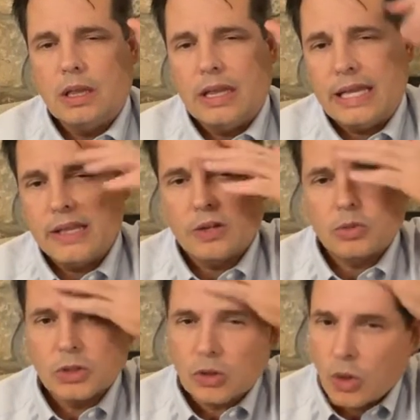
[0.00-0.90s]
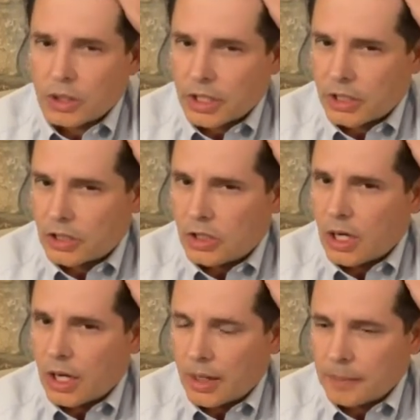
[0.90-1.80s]
Then there's what's called
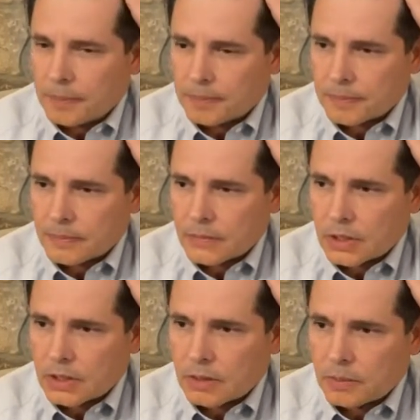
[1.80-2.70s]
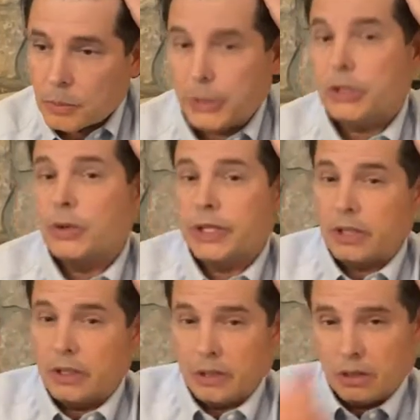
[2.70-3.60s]
a
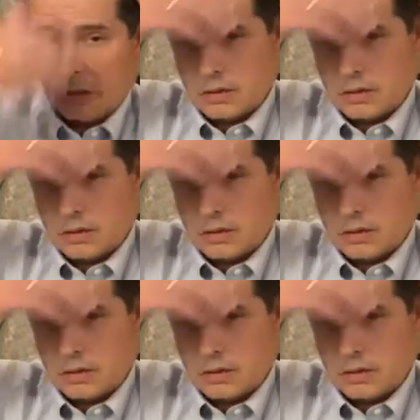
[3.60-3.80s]
pretracheal